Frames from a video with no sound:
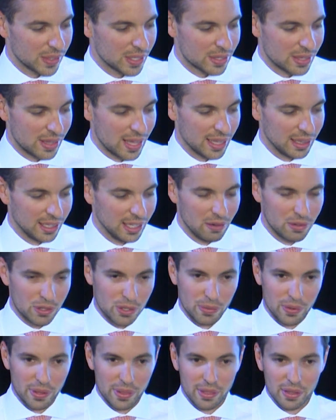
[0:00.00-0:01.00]
So that leaves
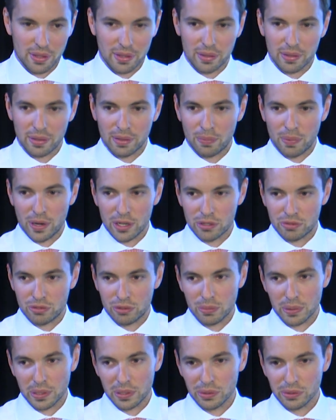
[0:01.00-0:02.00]
you with the
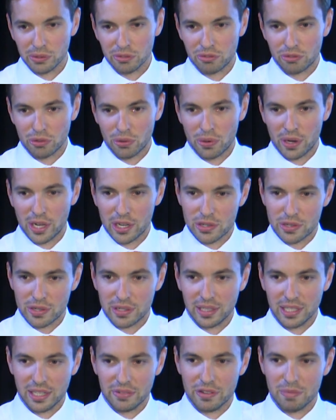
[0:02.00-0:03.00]
wonderful world of
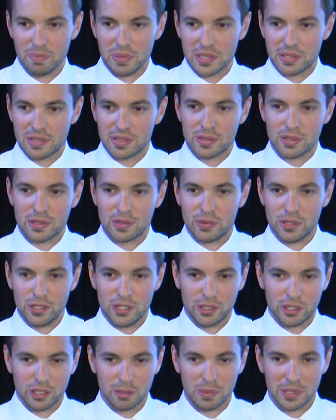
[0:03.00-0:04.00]
411 businesses
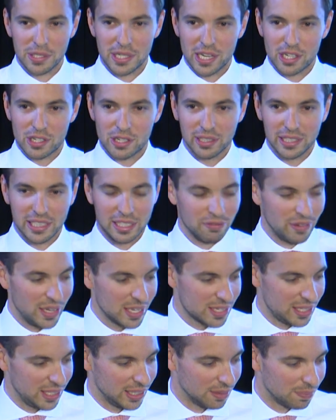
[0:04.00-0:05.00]
which you could potentially
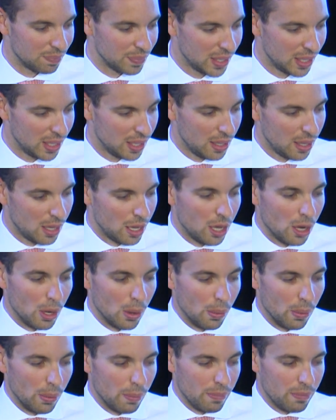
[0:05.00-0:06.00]
invest in.
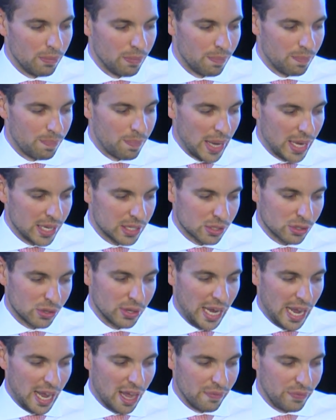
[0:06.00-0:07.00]
Based
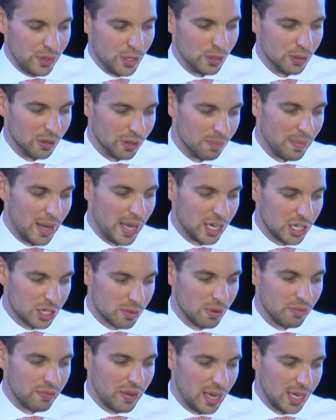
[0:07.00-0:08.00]
on our view on
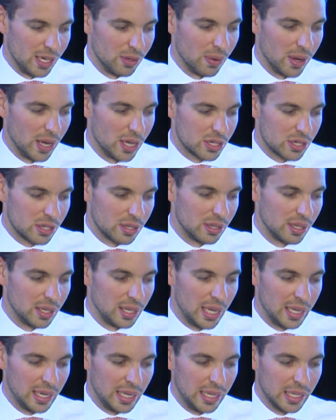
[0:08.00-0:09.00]
management valuation
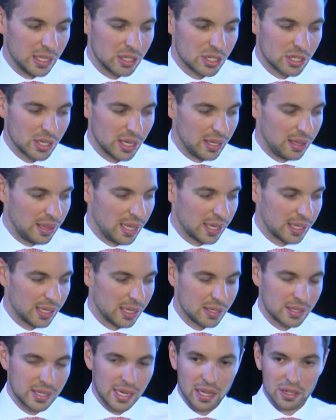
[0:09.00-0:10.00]
and ESG, that
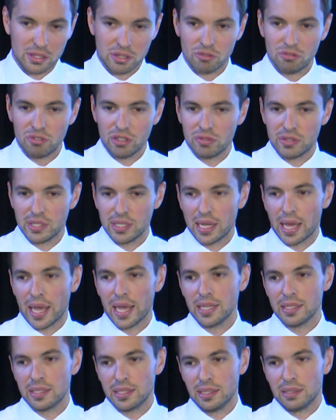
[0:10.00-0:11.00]
gets down to 50 to
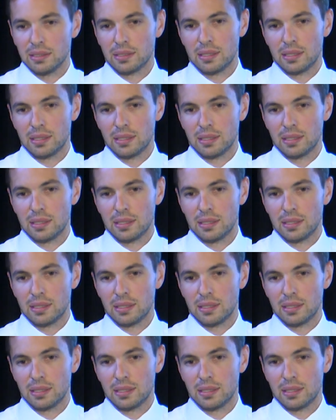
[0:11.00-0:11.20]
80.